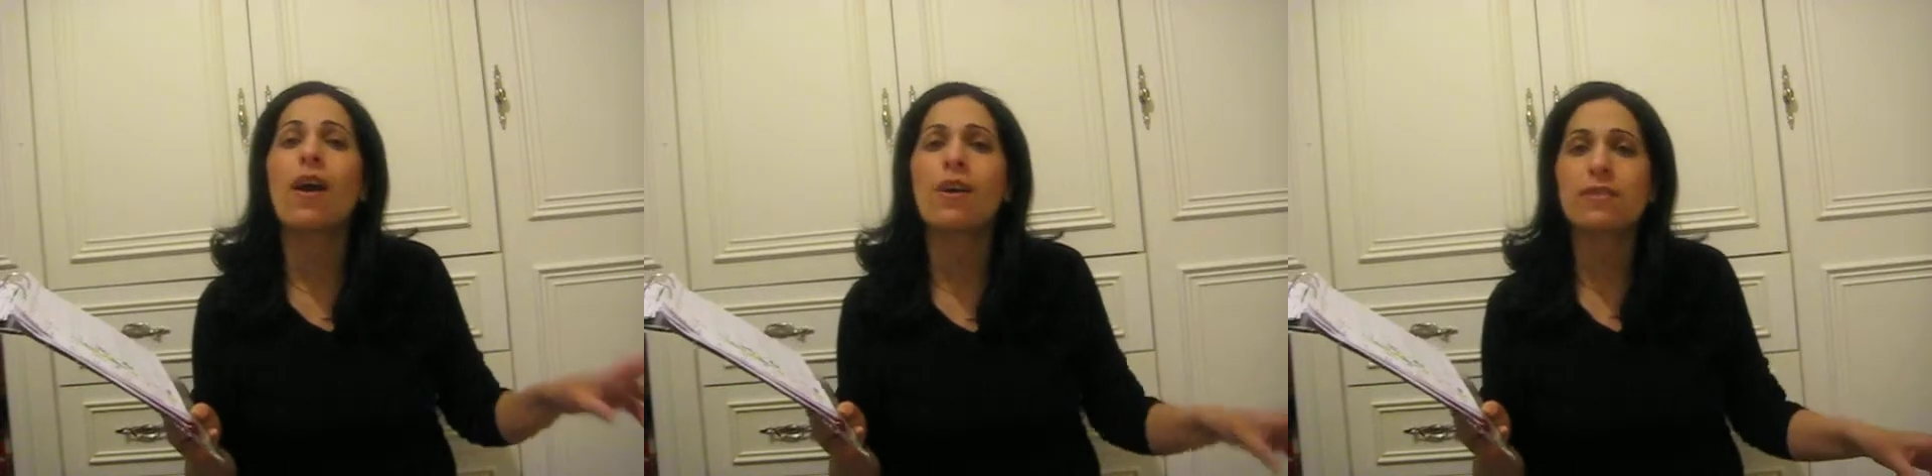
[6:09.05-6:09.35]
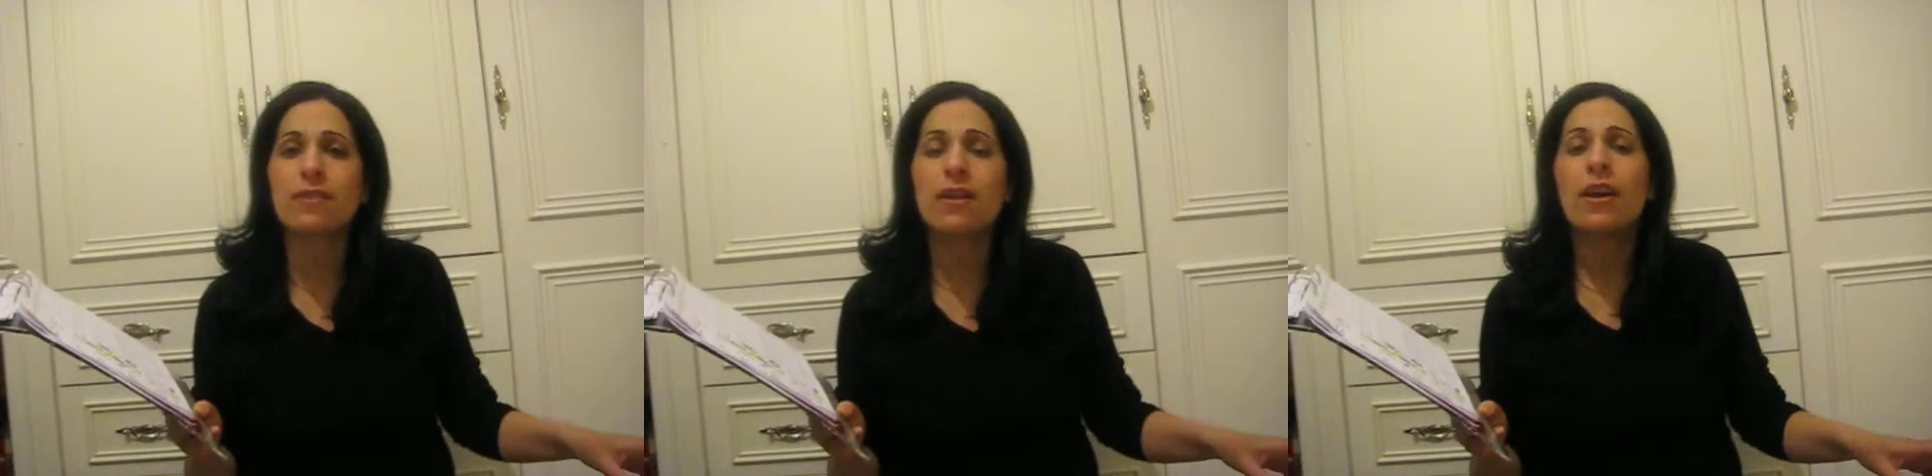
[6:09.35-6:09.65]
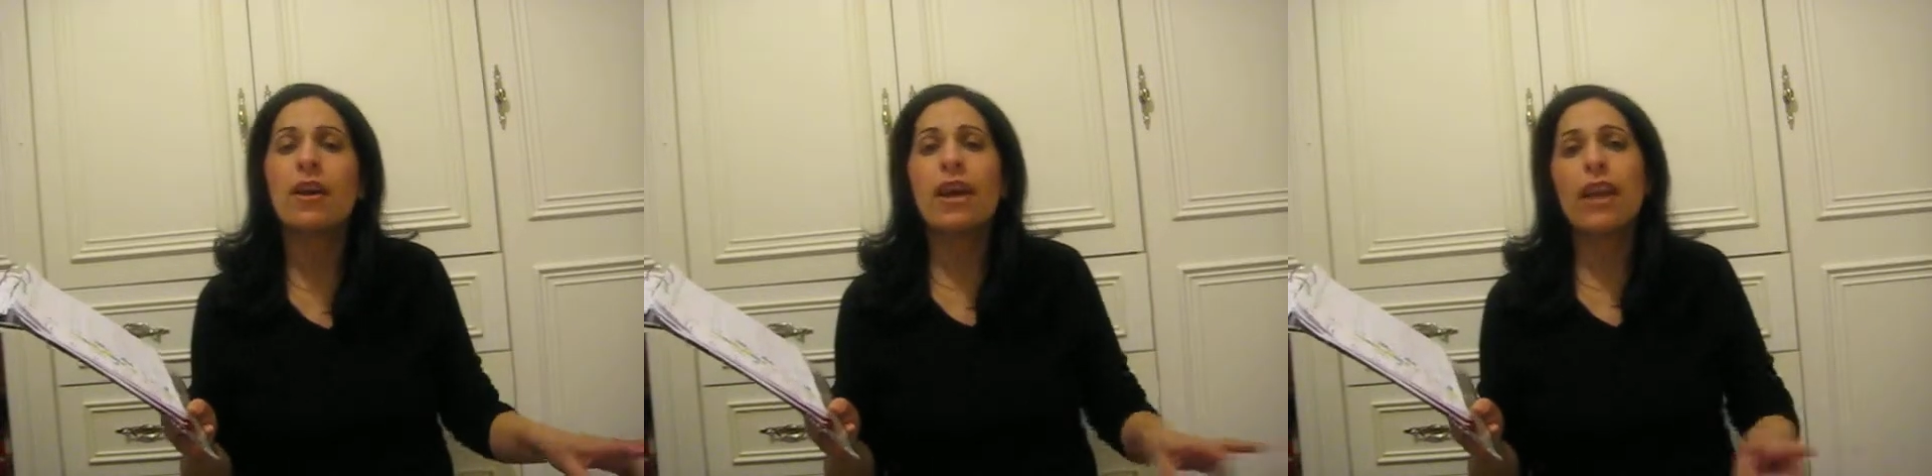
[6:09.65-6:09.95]
ask
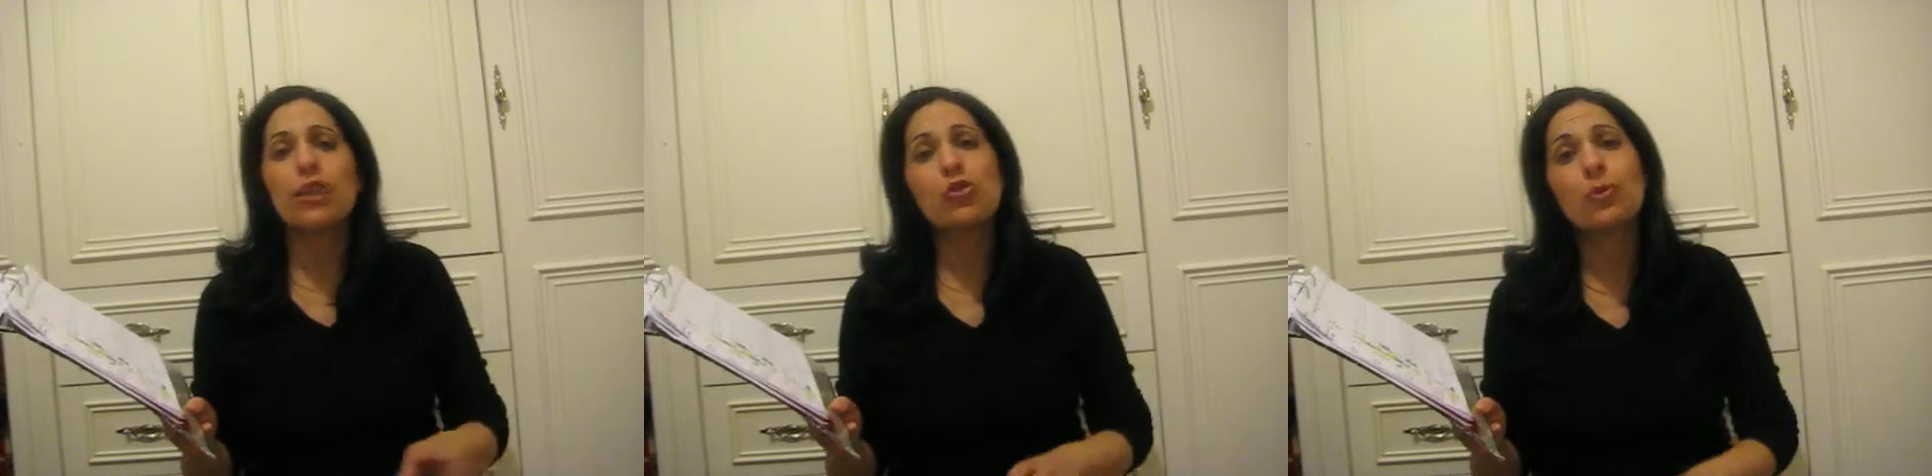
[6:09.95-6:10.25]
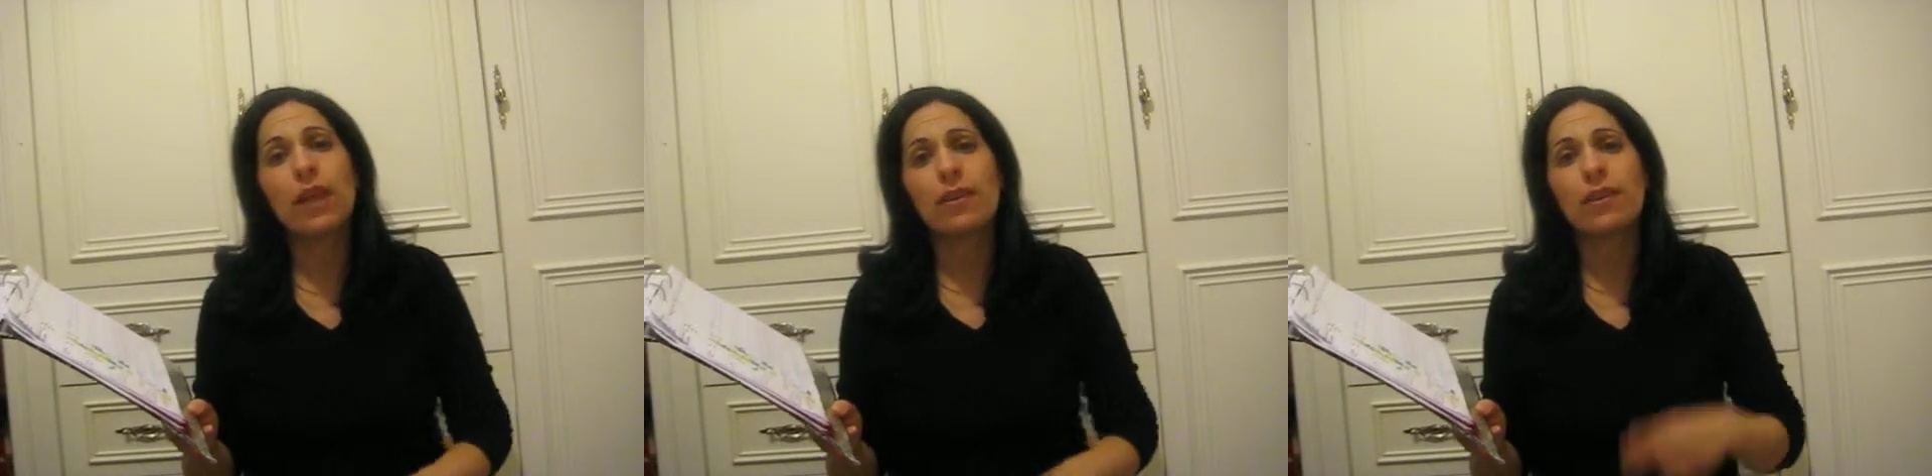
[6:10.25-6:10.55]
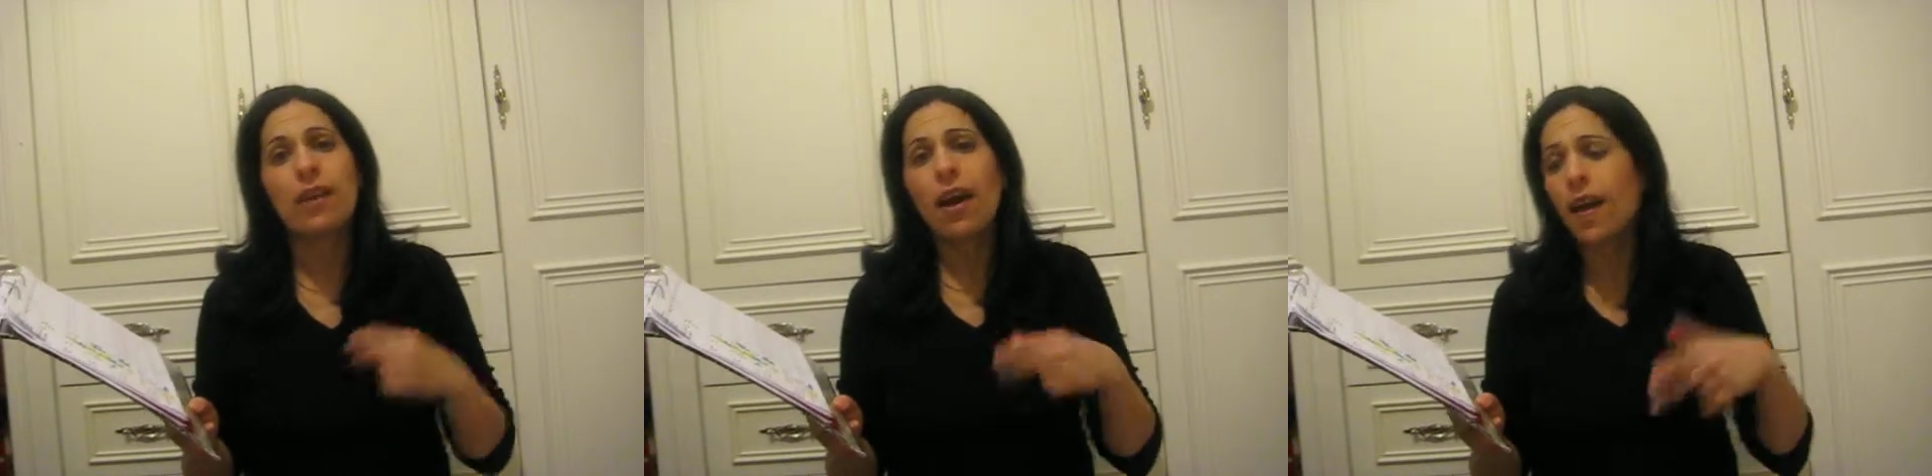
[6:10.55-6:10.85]
together.